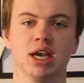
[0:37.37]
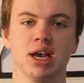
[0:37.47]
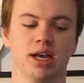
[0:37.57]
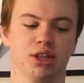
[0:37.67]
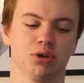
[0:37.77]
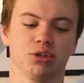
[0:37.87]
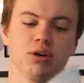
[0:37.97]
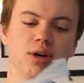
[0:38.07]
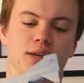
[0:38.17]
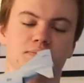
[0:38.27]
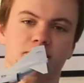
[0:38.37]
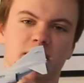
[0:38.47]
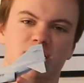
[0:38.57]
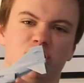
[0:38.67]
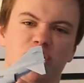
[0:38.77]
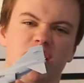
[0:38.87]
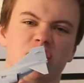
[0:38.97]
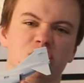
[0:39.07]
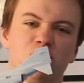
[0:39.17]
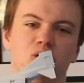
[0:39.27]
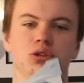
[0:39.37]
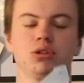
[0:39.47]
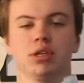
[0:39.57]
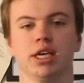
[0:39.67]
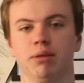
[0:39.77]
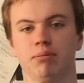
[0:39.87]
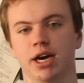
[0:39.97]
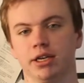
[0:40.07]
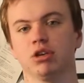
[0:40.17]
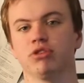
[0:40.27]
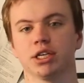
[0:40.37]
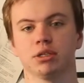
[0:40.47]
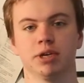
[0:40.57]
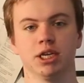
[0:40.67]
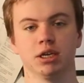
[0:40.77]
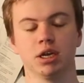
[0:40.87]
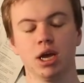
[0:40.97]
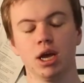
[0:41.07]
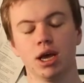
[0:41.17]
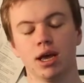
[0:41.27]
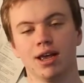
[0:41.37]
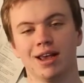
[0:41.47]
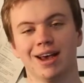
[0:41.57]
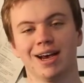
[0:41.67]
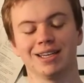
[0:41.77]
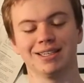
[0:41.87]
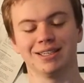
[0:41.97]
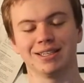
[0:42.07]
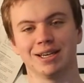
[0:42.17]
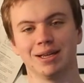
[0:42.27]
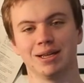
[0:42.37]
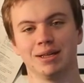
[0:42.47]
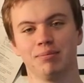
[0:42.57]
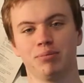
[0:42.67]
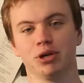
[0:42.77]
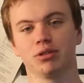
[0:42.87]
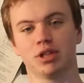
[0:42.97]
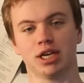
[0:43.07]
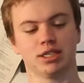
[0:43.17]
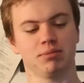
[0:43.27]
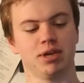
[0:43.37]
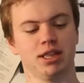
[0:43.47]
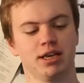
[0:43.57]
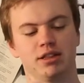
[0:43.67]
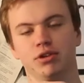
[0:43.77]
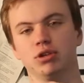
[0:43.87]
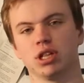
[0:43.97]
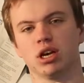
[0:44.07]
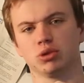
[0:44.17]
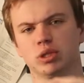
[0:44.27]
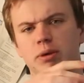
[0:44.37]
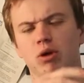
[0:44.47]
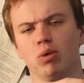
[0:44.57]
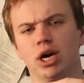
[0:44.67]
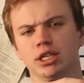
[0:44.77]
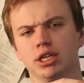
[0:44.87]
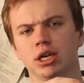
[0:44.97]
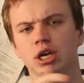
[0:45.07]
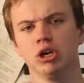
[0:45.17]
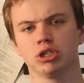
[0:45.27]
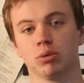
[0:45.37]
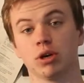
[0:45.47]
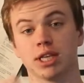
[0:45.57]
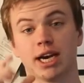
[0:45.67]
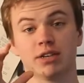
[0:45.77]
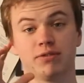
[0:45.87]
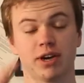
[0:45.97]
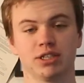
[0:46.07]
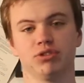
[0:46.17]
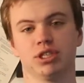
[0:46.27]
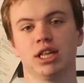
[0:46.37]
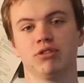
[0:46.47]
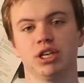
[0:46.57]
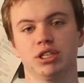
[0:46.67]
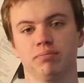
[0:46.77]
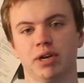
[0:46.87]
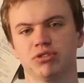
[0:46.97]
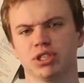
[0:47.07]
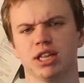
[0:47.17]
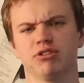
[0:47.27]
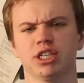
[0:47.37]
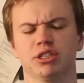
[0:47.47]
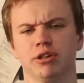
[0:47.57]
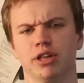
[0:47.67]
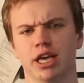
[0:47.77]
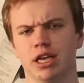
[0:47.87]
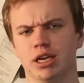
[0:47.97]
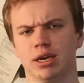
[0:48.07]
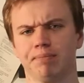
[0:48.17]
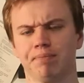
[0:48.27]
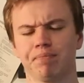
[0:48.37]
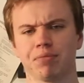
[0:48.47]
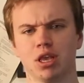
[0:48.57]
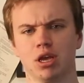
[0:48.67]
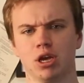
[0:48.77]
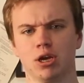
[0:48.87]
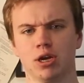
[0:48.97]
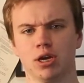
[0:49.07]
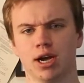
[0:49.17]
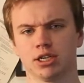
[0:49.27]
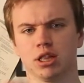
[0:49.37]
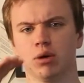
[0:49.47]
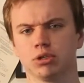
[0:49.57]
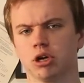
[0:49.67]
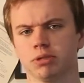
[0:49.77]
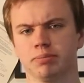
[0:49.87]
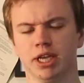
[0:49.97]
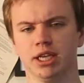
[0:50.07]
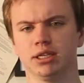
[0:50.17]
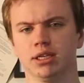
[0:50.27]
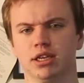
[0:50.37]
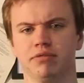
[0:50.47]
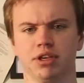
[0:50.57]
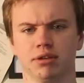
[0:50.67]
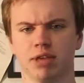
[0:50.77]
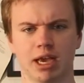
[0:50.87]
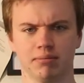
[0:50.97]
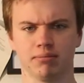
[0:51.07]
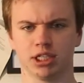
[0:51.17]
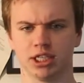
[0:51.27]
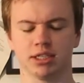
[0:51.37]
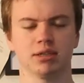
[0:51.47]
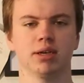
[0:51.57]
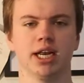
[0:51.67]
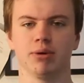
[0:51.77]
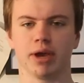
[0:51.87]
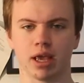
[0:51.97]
and they also had better looking exhausts, in my correct opinion. And but that did mean that the fuselage was a bit wider. So whilst they had better acceleration, they had a lower top speed, if you get my gist. Anyway,